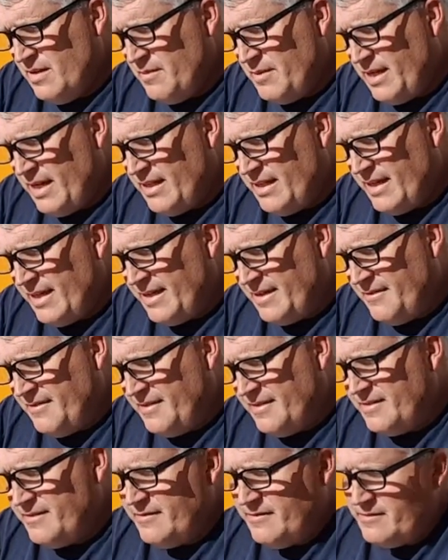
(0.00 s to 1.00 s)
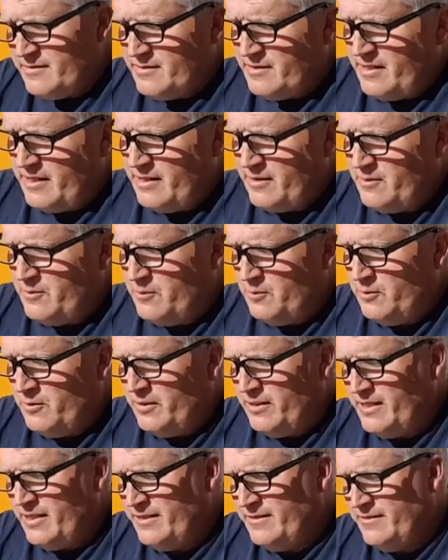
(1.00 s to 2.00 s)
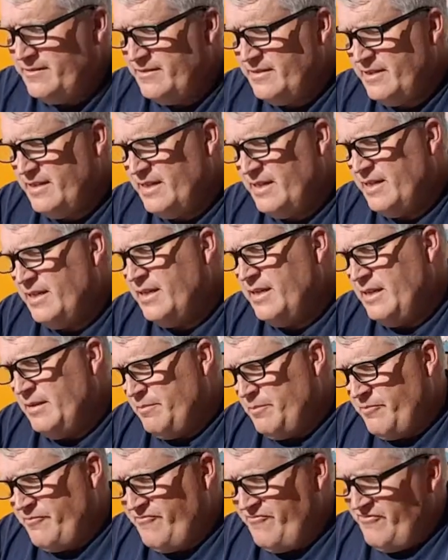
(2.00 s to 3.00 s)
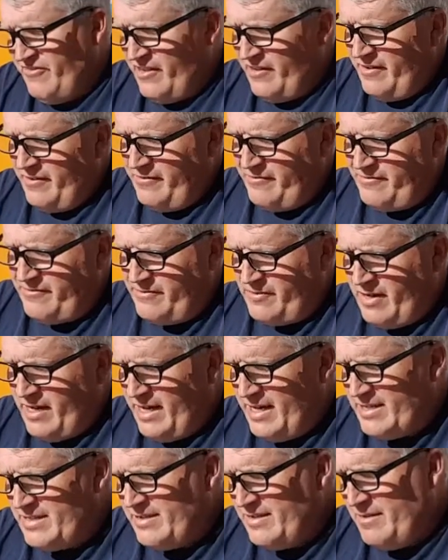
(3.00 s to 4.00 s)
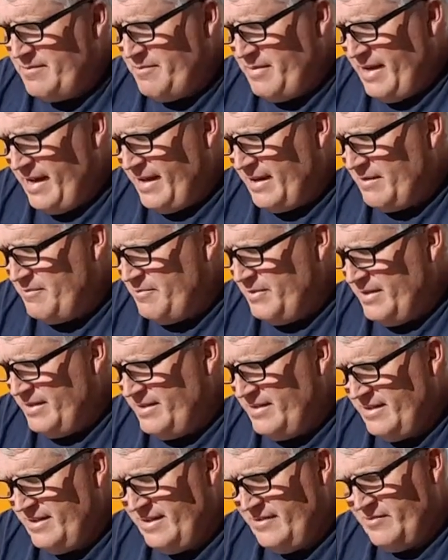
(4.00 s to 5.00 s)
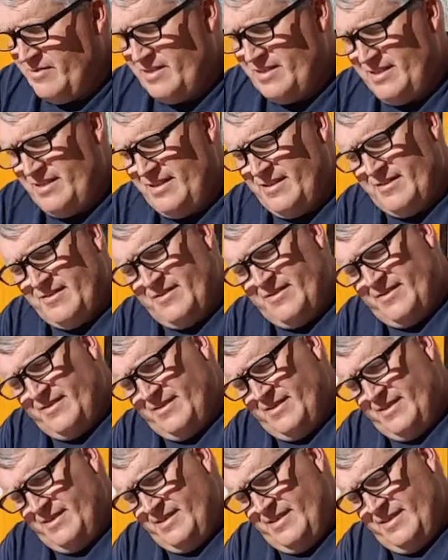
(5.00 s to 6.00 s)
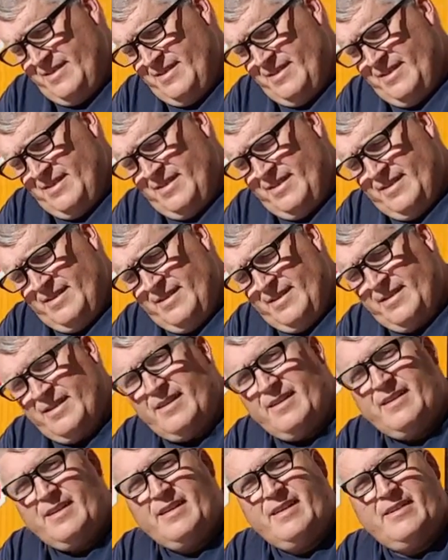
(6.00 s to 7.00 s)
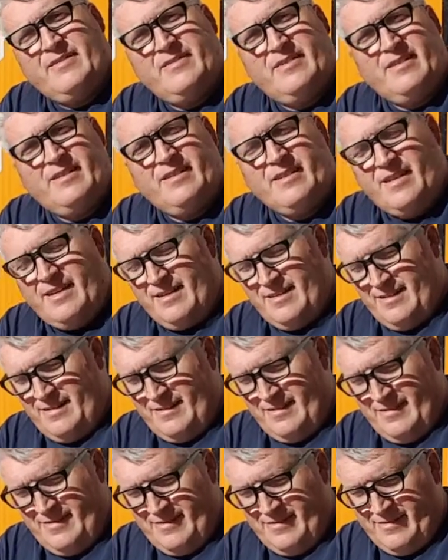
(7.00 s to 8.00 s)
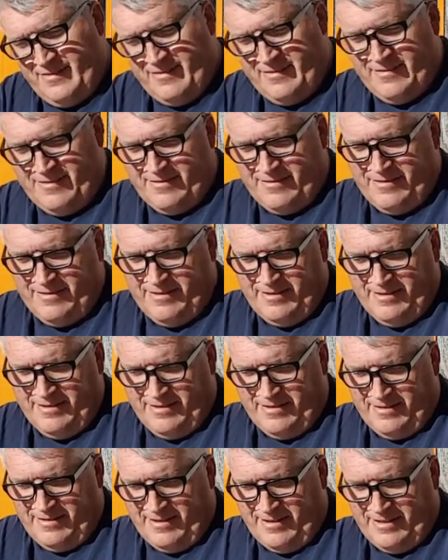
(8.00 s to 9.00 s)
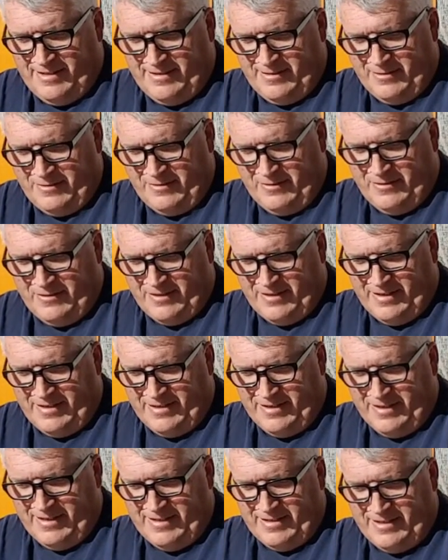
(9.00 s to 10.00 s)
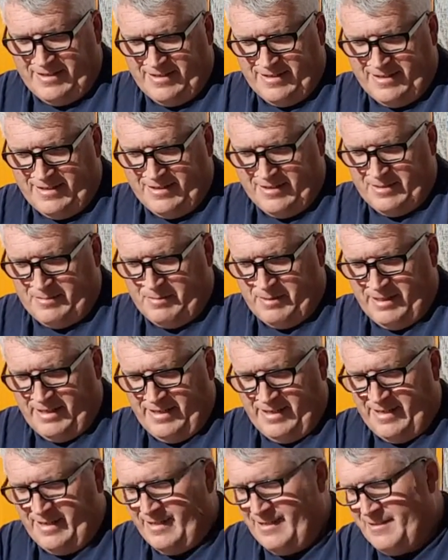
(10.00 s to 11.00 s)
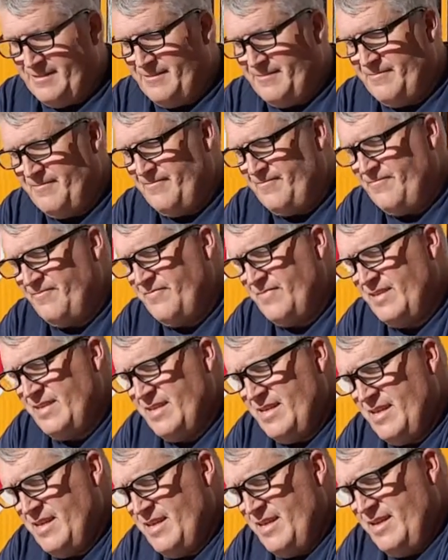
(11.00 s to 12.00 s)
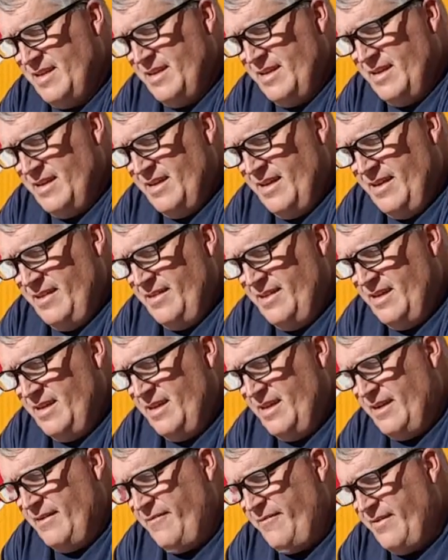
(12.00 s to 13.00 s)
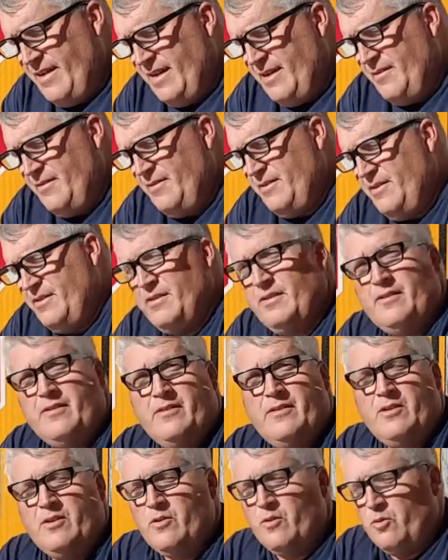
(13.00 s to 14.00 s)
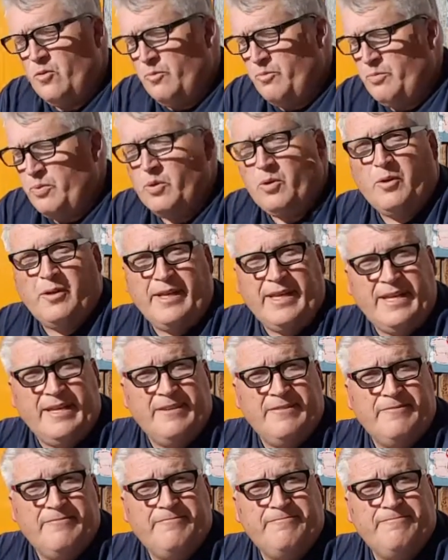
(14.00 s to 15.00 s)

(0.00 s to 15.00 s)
But I like it. It's kind of cool looking. Very thrashed in the back, but even still, it gives it a nice little look. It's going to display nice. And then I found the old pulley.